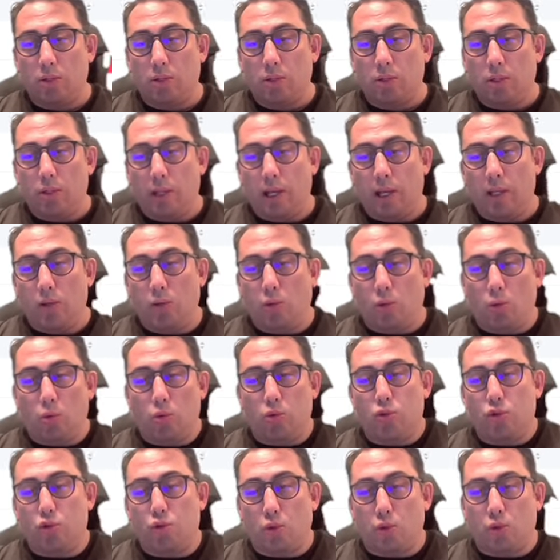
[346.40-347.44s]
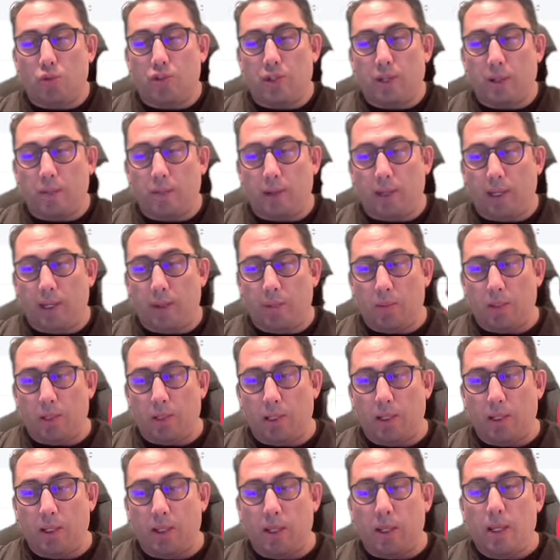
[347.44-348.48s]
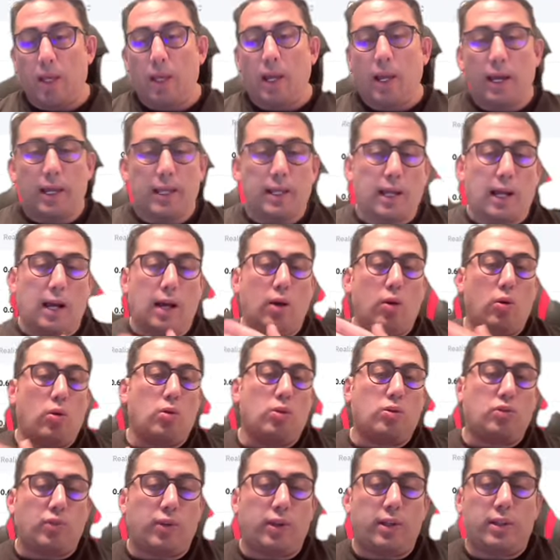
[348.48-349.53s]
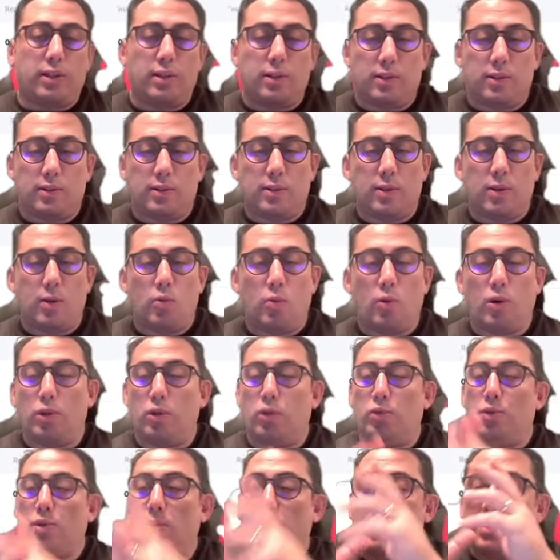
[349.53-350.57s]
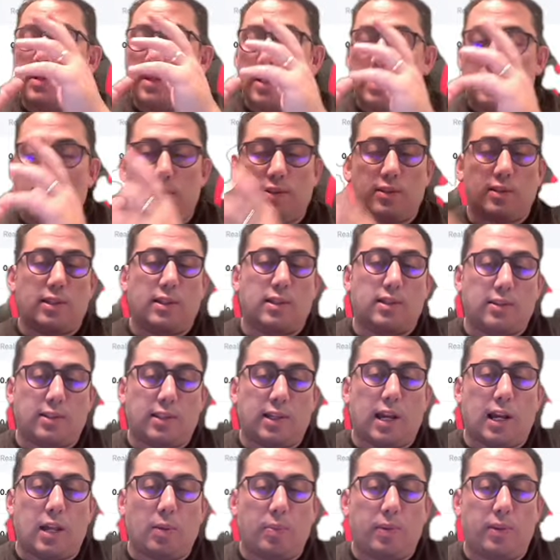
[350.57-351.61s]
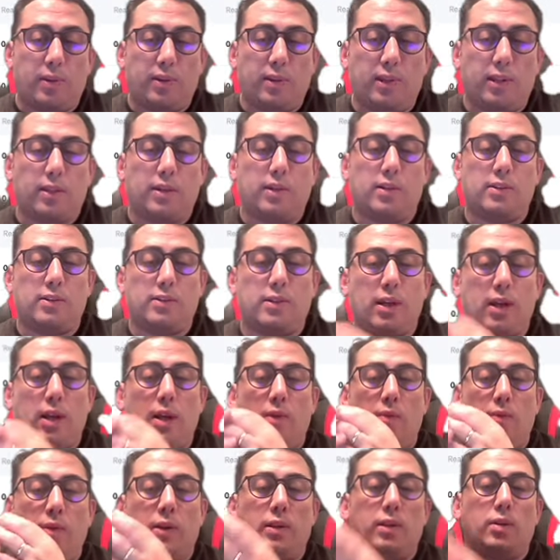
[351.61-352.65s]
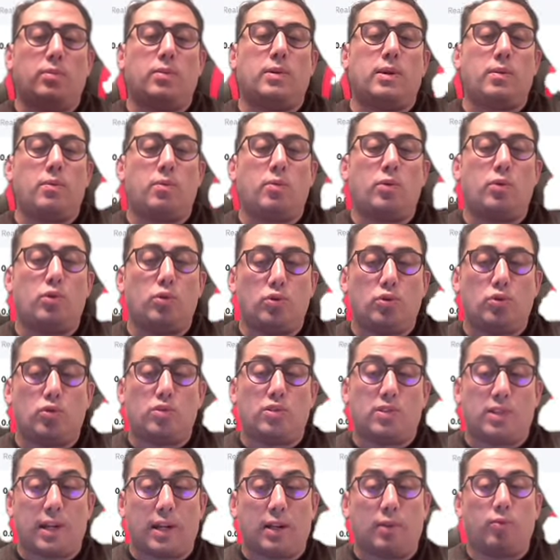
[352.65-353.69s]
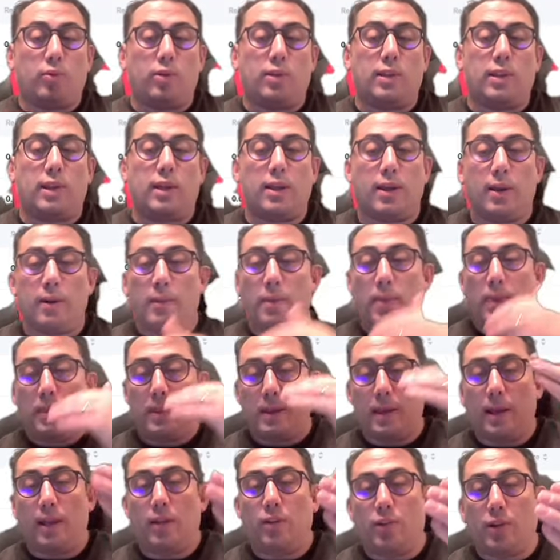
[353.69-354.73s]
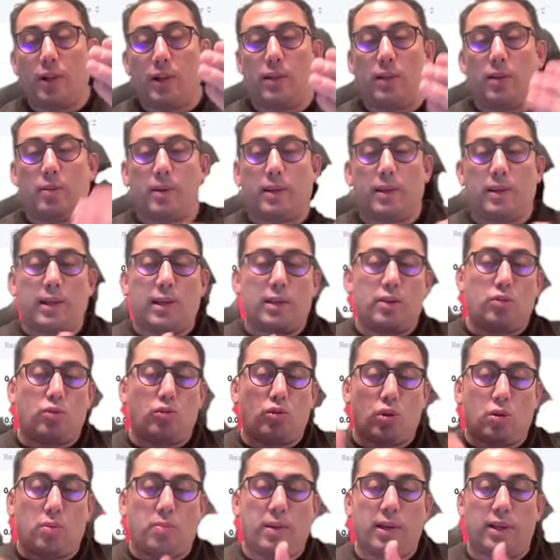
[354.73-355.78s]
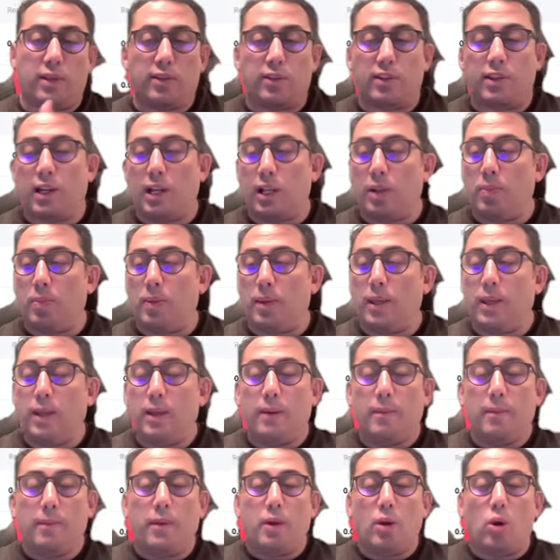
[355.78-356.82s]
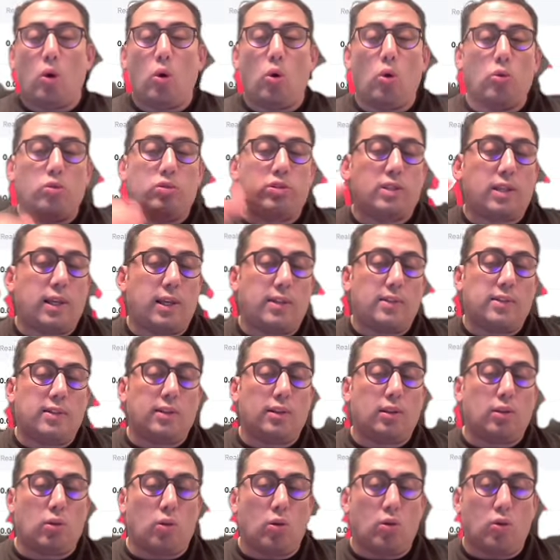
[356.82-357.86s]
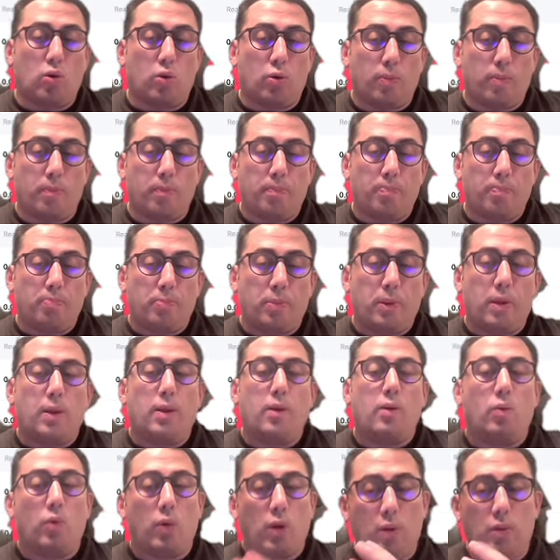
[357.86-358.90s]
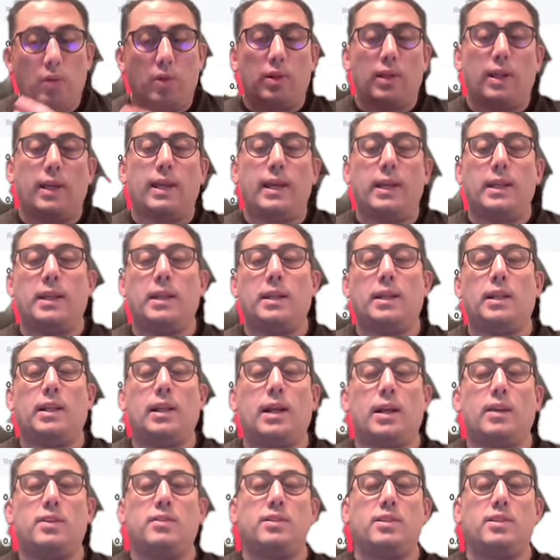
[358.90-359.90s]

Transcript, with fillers: and all the shorts are making money. And our traders, one of them is a scalping traders, one of them used to start with a day trader but then return back to scalping, all stays in the long. We will again analyze this,